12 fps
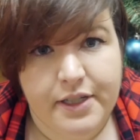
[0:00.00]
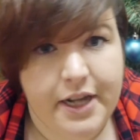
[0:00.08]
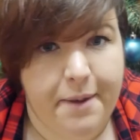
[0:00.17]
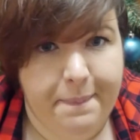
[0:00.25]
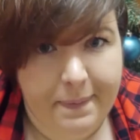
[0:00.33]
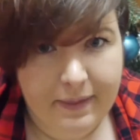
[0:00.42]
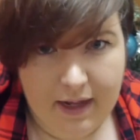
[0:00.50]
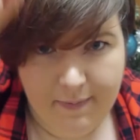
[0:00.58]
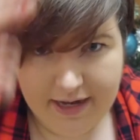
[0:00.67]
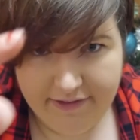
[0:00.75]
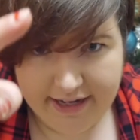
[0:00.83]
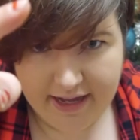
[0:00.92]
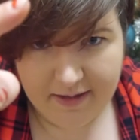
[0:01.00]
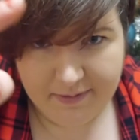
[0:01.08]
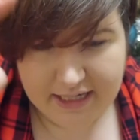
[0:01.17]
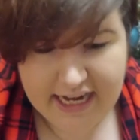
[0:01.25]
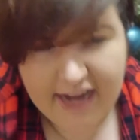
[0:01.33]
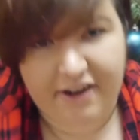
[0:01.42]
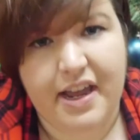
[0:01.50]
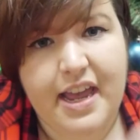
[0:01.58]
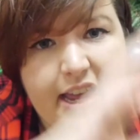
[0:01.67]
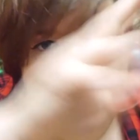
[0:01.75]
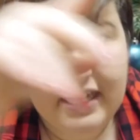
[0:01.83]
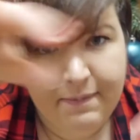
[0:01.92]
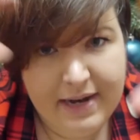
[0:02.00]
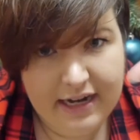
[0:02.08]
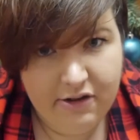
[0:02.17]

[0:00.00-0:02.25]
So, I'm leaving it up to you. Give me